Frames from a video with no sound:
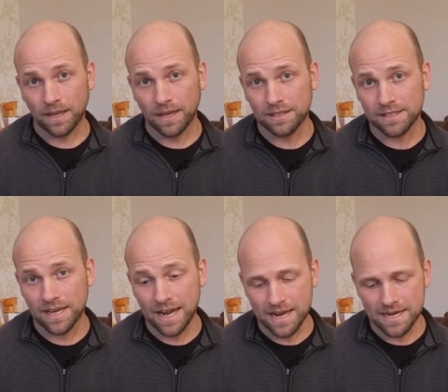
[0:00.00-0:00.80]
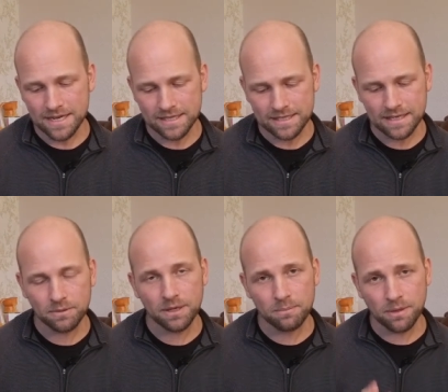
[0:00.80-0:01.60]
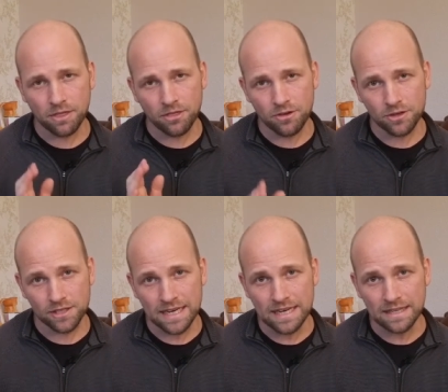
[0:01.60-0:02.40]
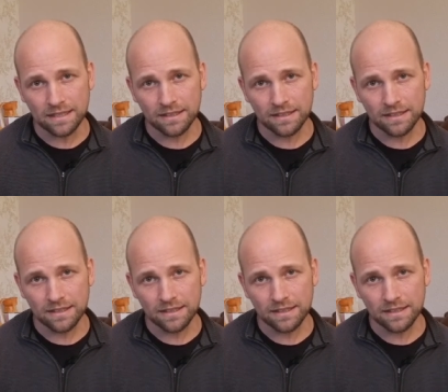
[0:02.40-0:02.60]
And today is secret number 13.